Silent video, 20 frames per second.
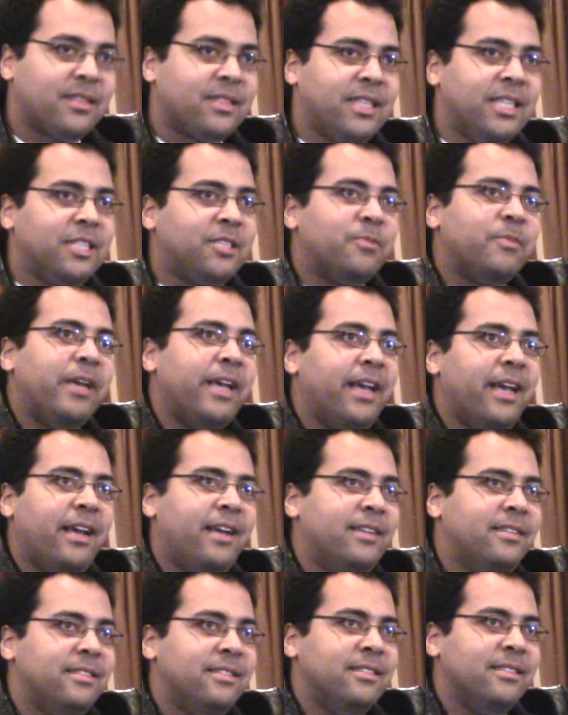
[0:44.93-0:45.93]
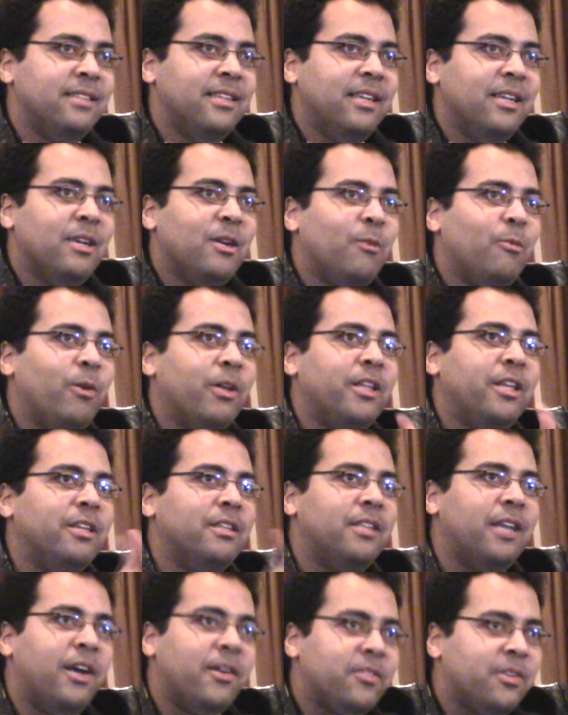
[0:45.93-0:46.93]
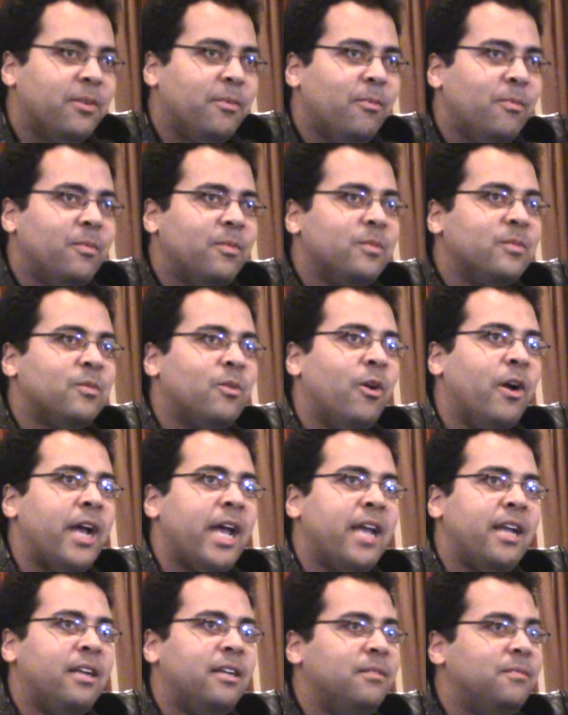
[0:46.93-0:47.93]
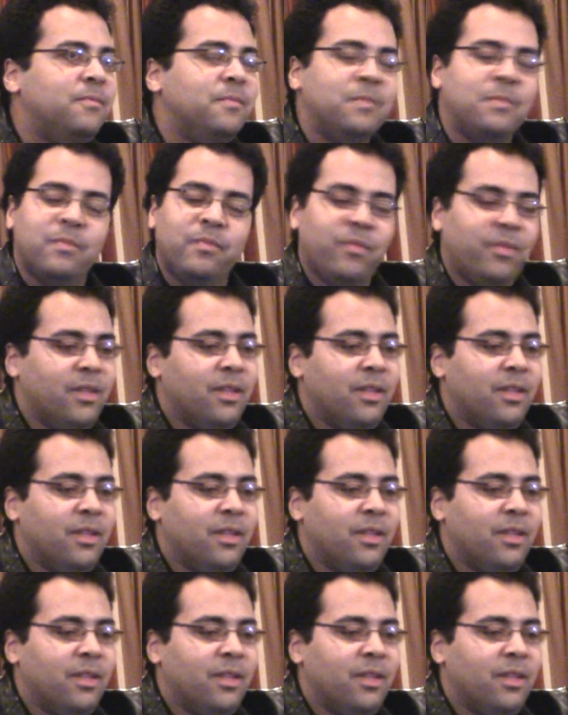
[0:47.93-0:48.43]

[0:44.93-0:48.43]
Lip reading: This man, whether you love him or hate him,